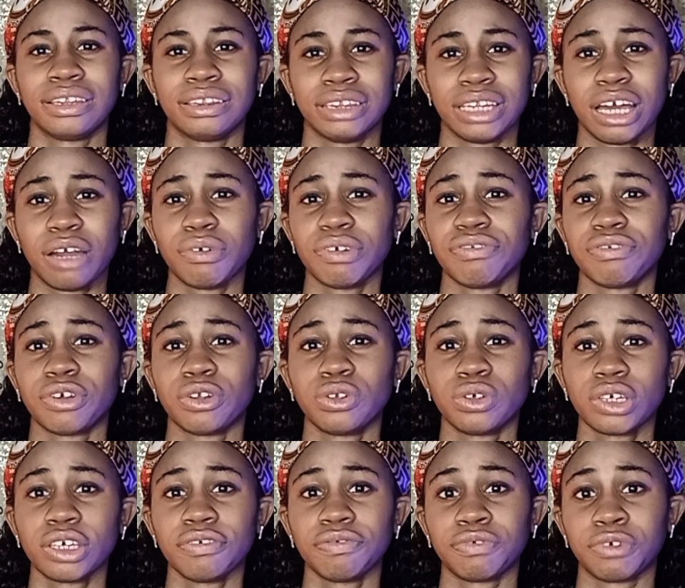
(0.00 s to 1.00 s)
Now, if you're
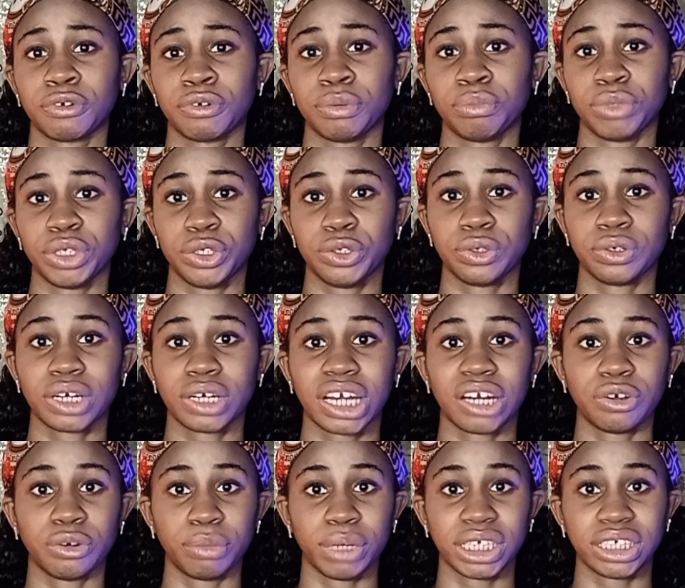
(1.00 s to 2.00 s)
looking for a
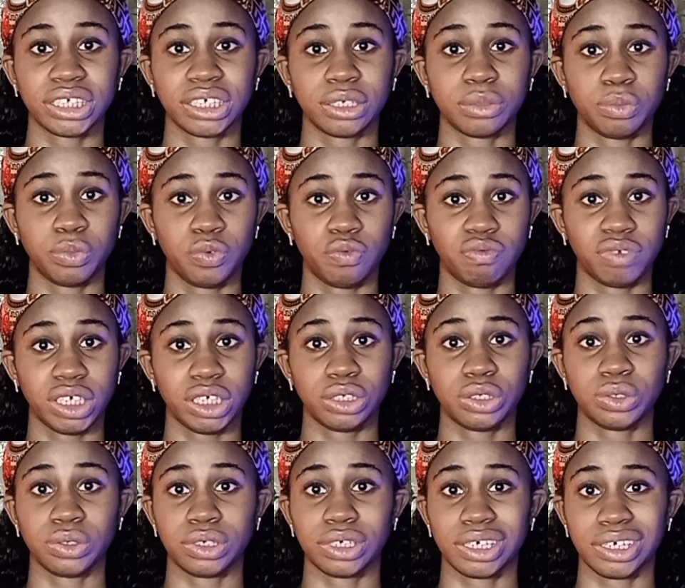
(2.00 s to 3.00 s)
mediocre romantic movie
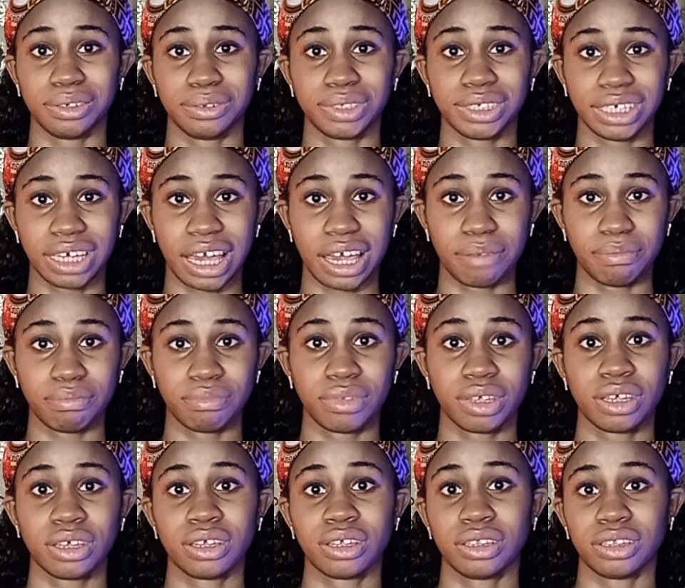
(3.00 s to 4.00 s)
to kill time,
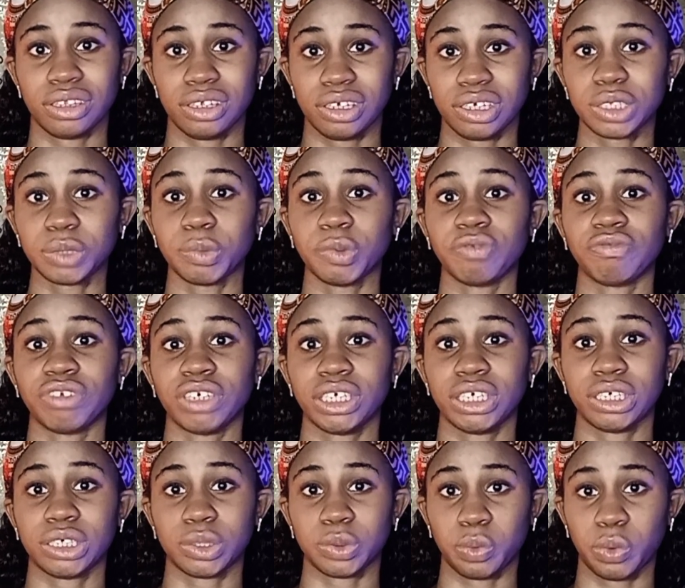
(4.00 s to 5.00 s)
this
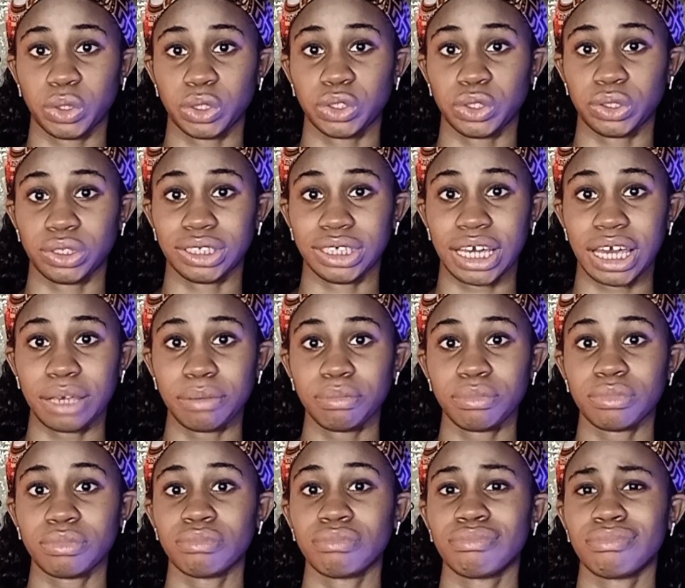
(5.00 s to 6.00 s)
movie is worth your
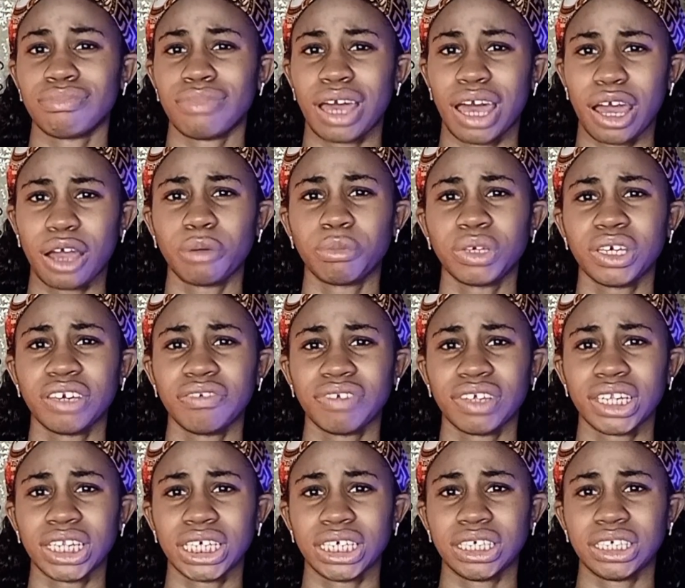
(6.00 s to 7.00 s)
time. I'll be
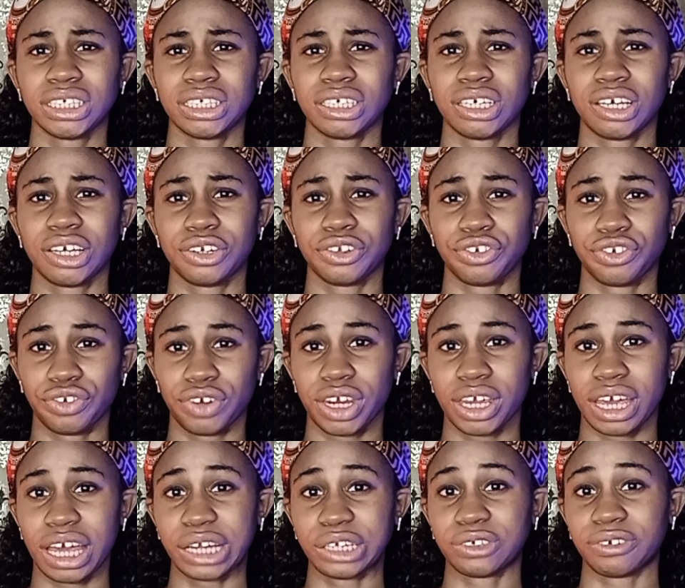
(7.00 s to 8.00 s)
giving this a
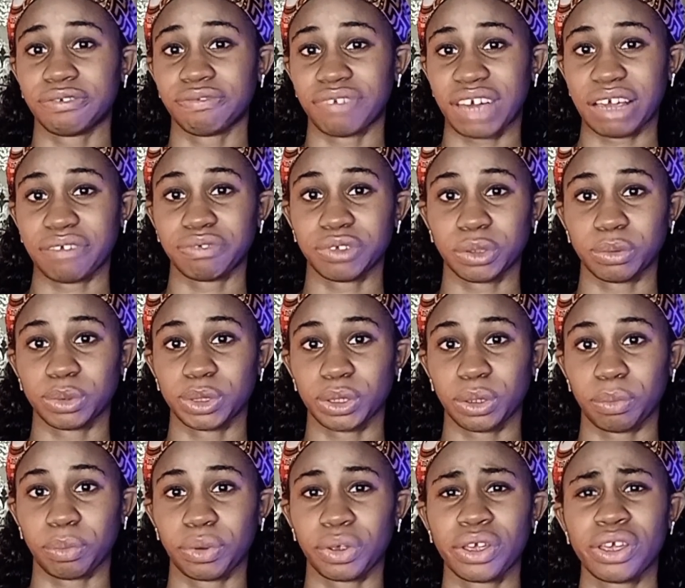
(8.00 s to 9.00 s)
3 out of 5 thumbs
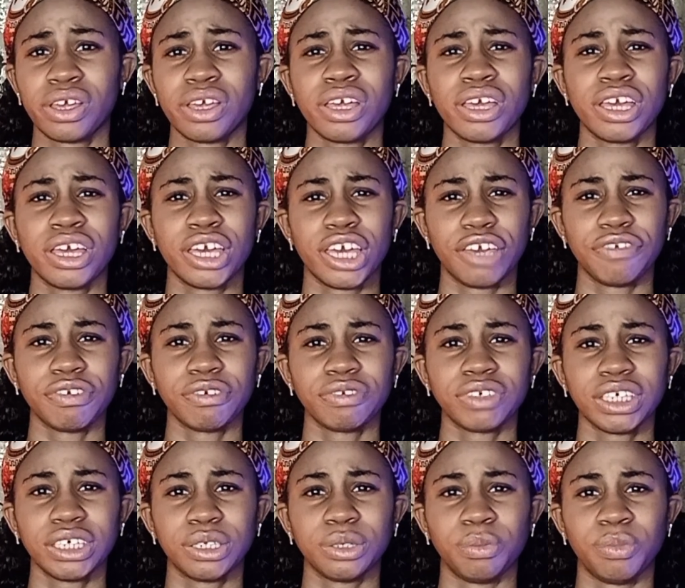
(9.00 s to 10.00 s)
up. If you've
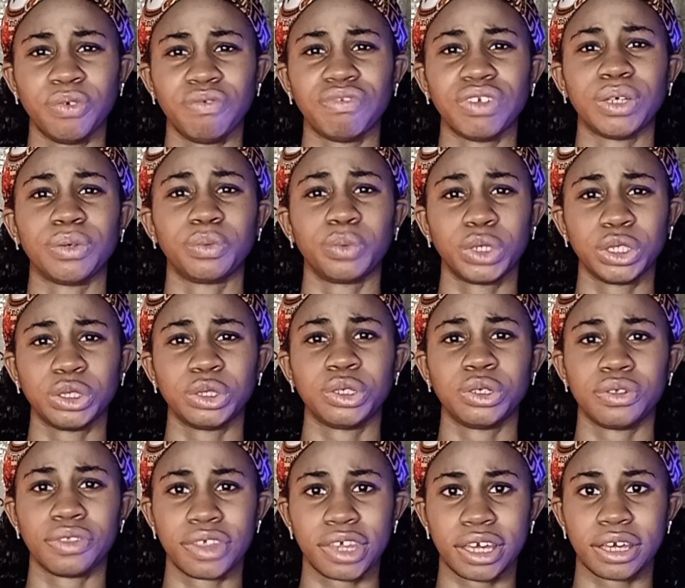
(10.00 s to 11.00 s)
seen the movie, what did
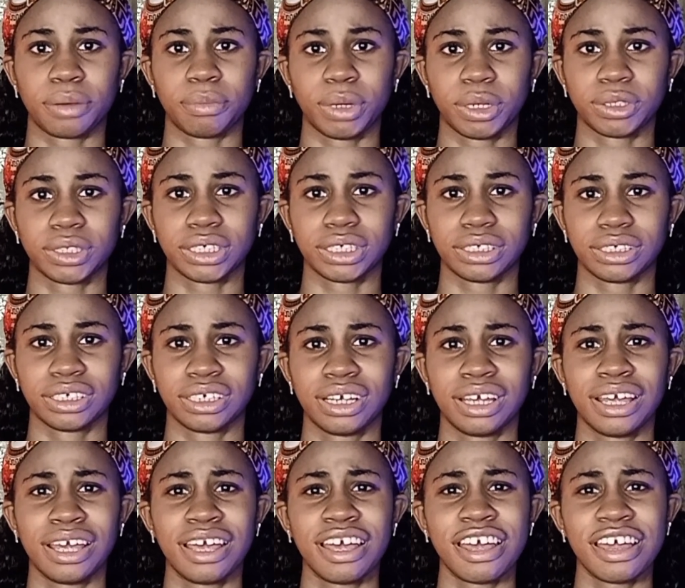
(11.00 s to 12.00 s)
you think about it?
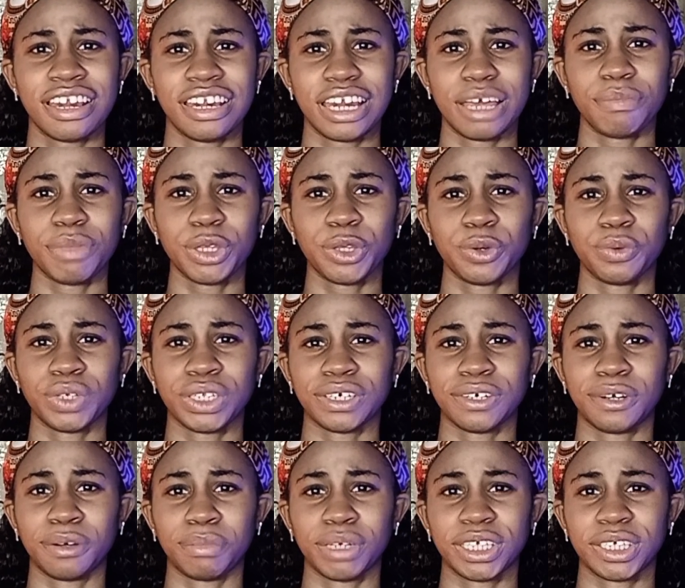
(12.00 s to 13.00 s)
Let me know in the
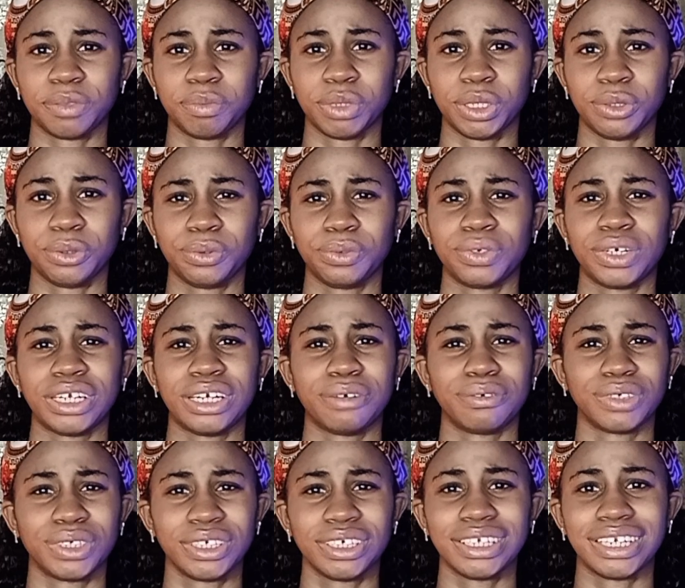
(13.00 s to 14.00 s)
comments below and
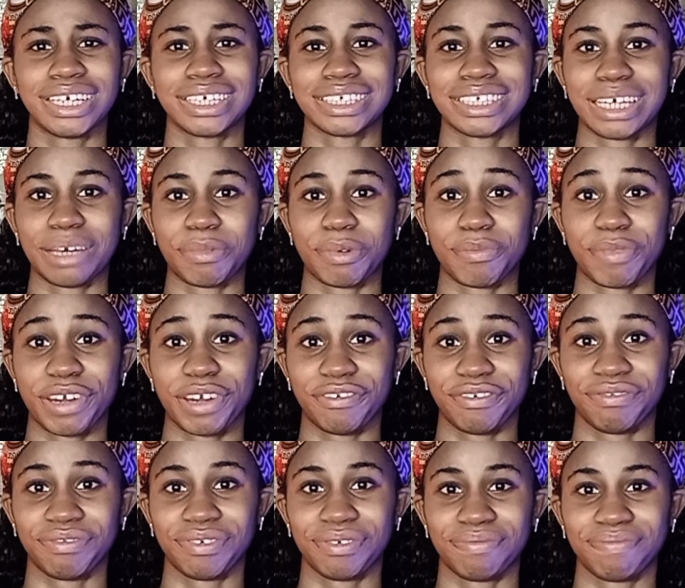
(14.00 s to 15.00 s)
I'll see you next time on my
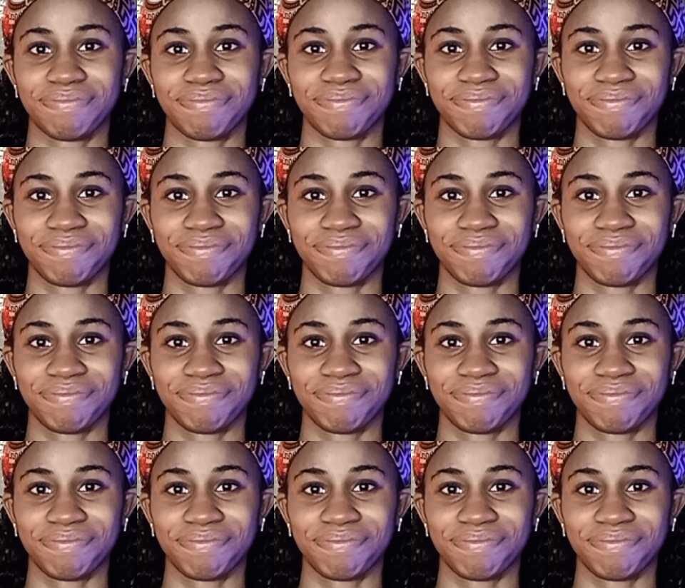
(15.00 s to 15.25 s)
review.